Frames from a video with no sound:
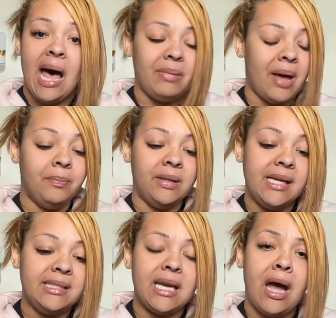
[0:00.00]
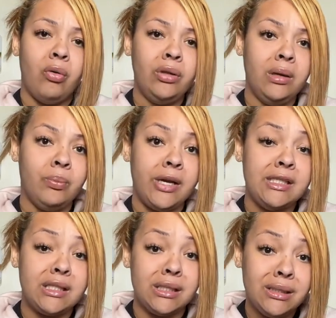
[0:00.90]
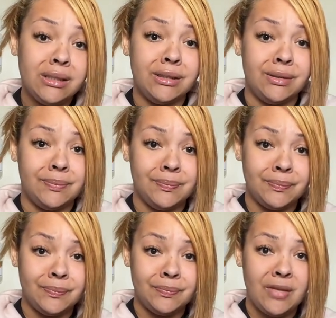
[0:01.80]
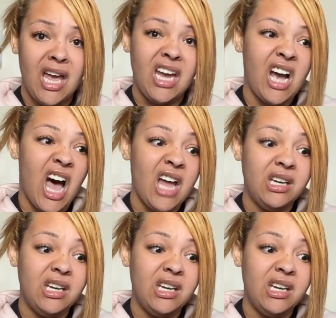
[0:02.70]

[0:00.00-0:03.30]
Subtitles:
I'm blessed and I only embrace the good. And